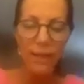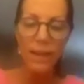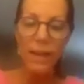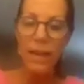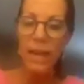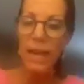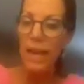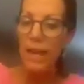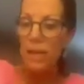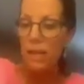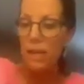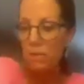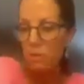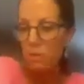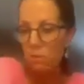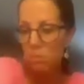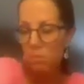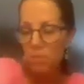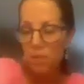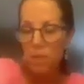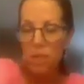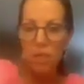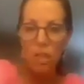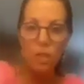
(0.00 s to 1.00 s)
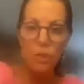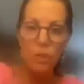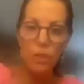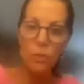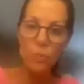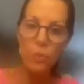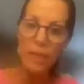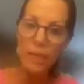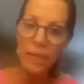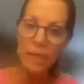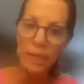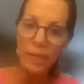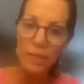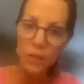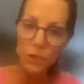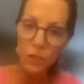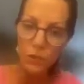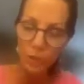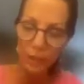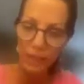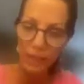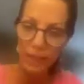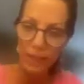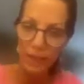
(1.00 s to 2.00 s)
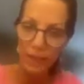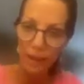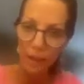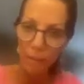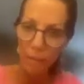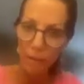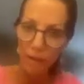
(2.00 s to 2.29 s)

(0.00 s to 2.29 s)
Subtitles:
And, do we need to treat them?